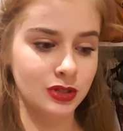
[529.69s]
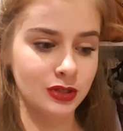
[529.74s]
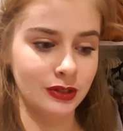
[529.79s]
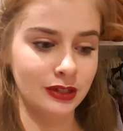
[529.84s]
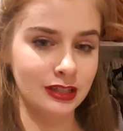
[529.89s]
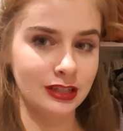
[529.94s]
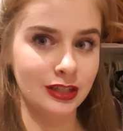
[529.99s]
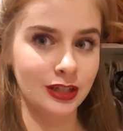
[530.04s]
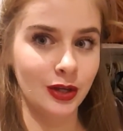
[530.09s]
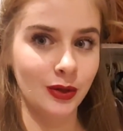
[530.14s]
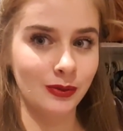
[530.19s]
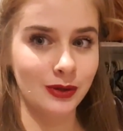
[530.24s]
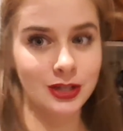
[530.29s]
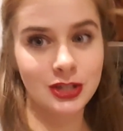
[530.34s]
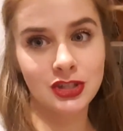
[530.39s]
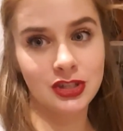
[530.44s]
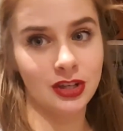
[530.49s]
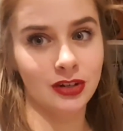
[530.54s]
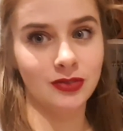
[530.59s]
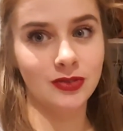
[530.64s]
so I didn't know
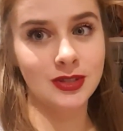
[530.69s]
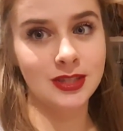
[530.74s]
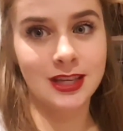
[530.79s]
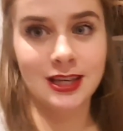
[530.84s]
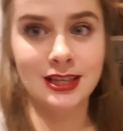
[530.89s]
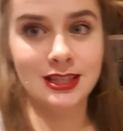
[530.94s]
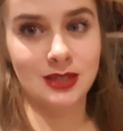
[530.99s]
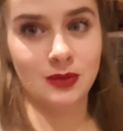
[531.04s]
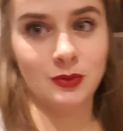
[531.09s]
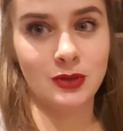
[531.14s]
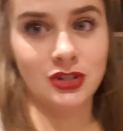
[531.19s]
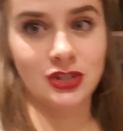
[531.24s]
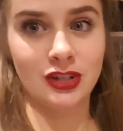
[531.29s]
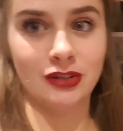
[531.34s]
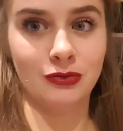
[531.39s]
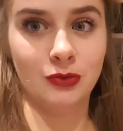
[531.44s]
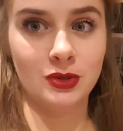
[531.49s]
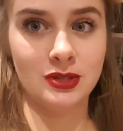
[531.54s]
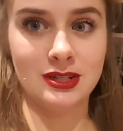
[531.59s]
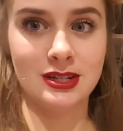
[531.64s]
which stuff was his and which
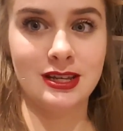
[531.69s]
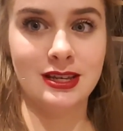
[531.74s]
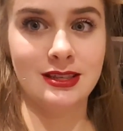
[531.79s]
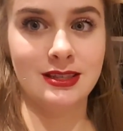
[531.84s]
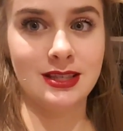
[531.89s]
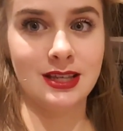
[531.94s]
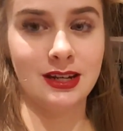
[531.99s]
stuff wasn't his,